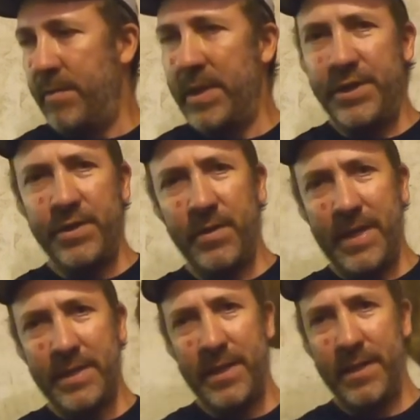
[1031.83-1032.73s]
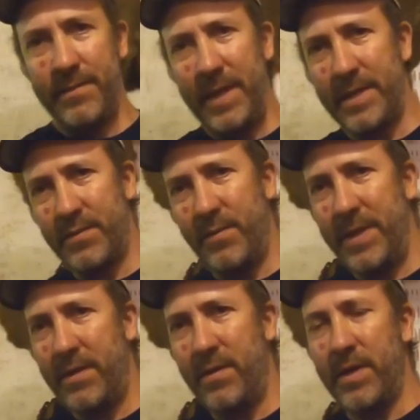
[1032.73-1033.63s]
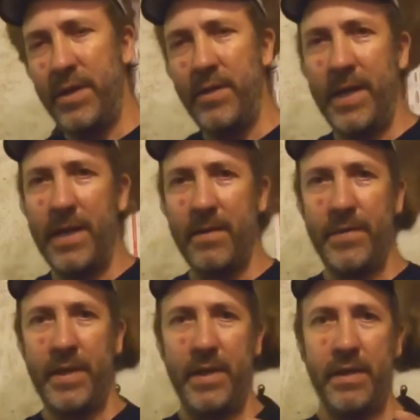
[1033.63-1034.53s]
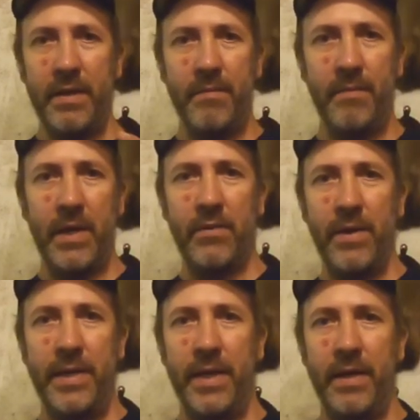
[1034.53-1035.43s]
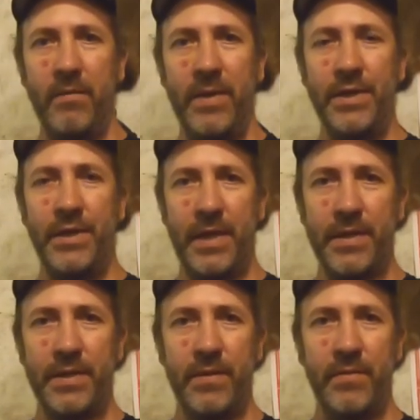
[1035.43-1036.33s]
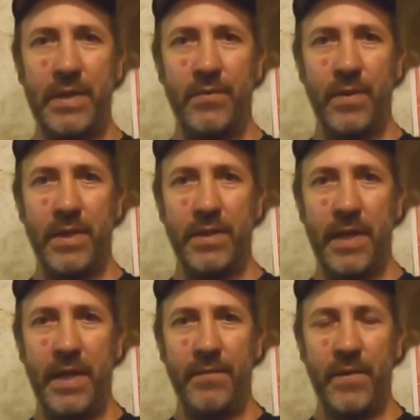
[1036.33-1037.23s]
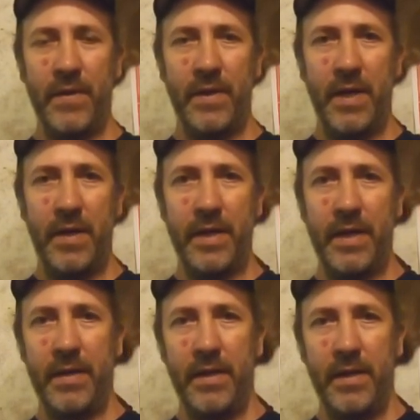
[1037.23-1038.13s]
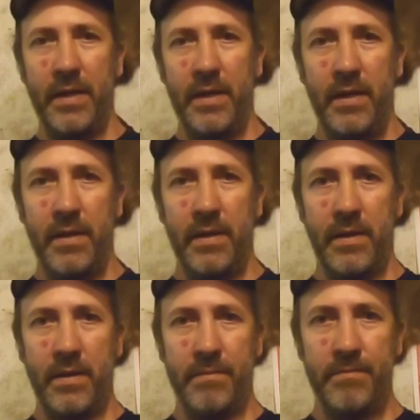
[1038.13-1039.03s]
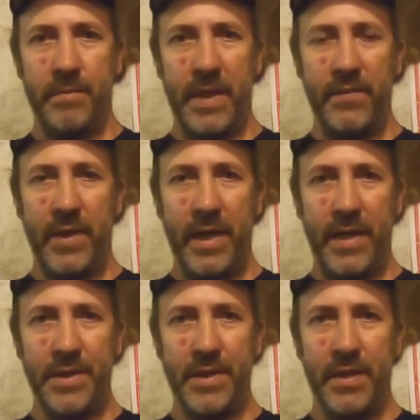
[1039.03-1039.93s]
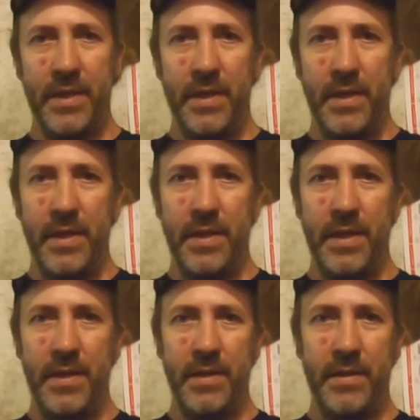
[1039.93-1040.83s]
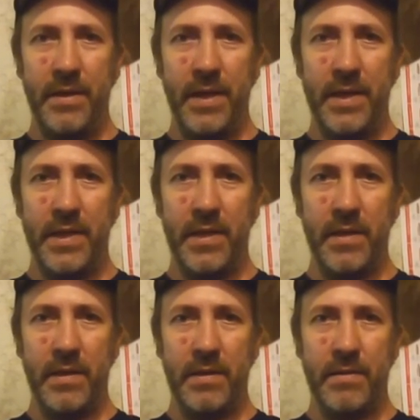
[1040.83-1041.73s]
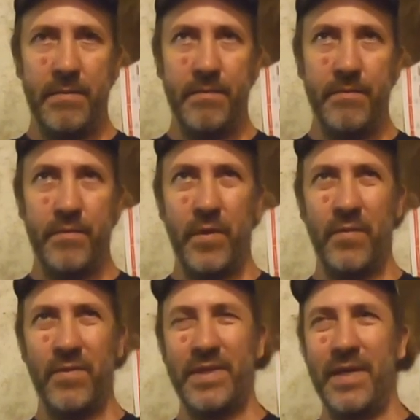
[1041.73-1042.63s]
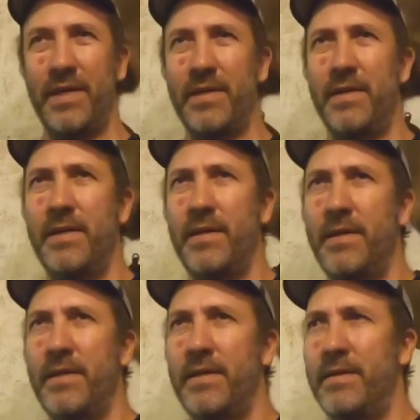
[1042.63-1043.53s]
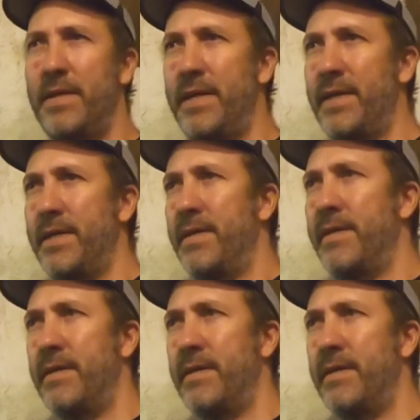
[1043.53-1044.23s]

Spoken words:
But, you know, as the advance went on, you have the Model 88 Winchester, which was a front-locking lever action. And then you had the, what was that, the